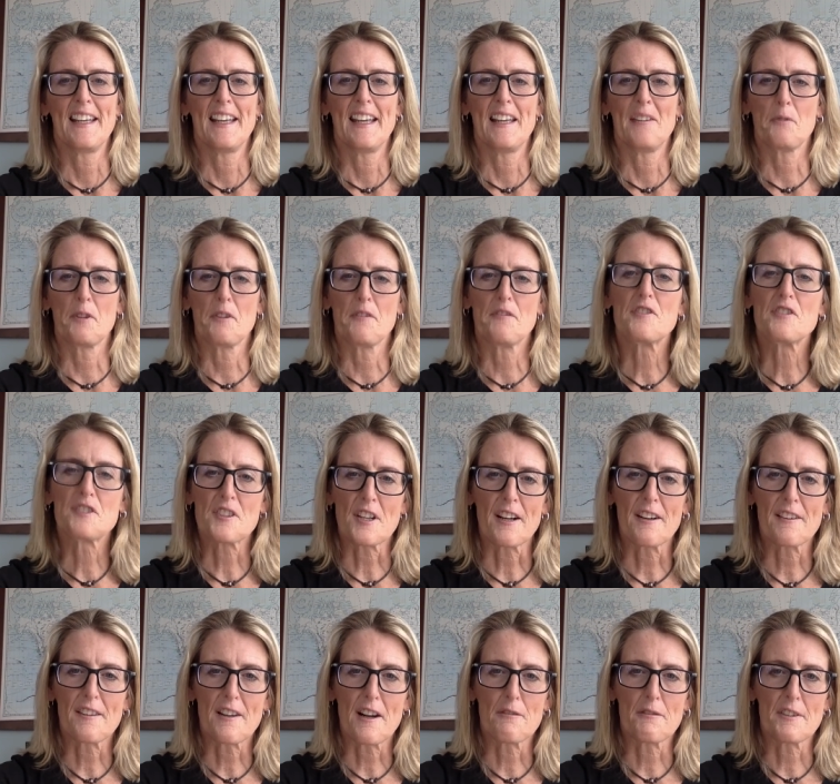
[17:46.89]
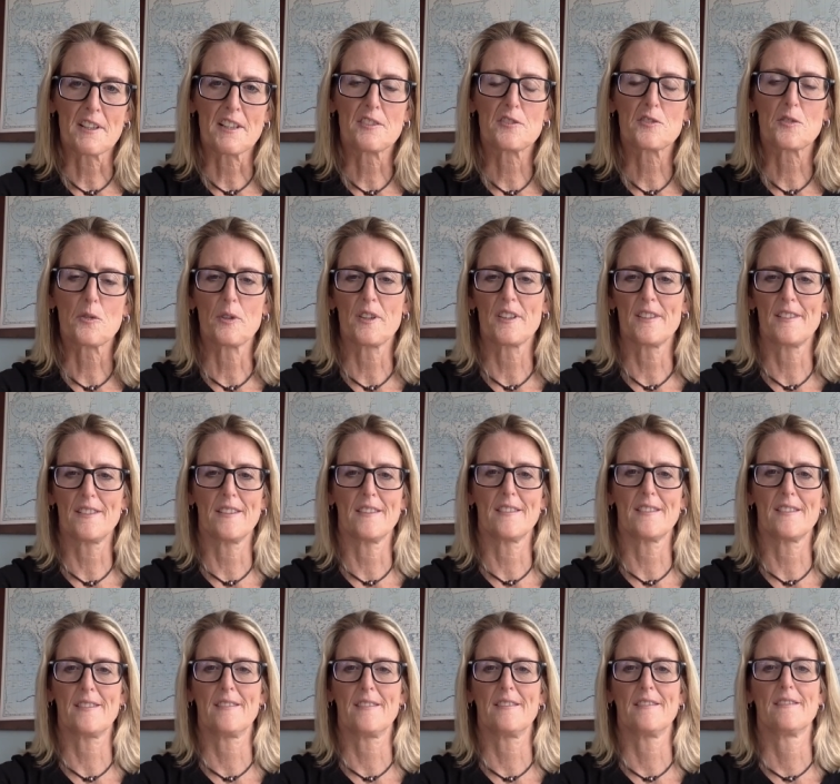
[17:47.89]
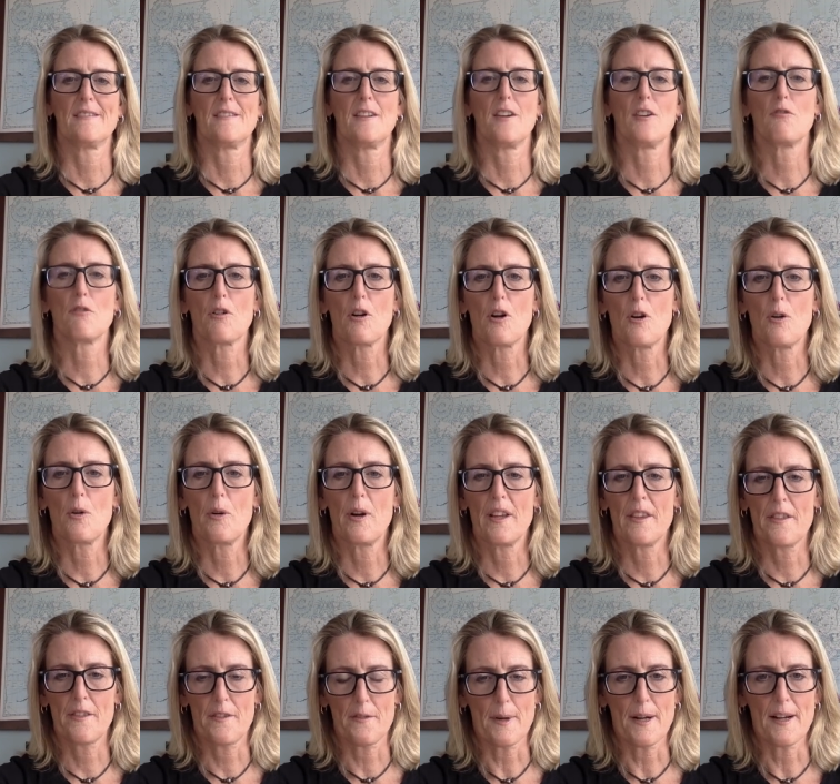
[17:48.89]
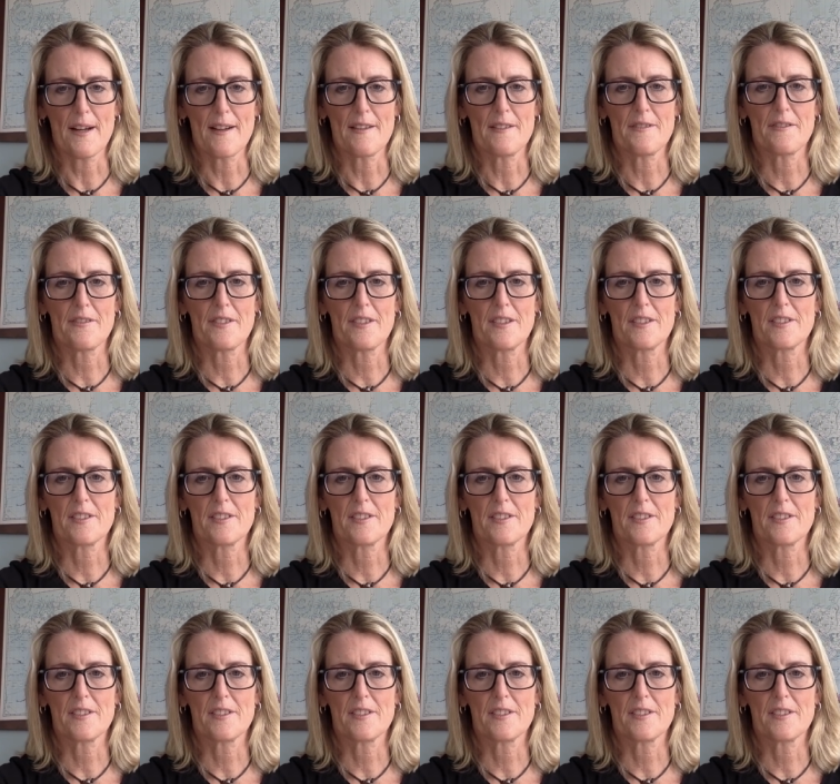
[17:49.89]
and we've shared our resources to grow and thrive.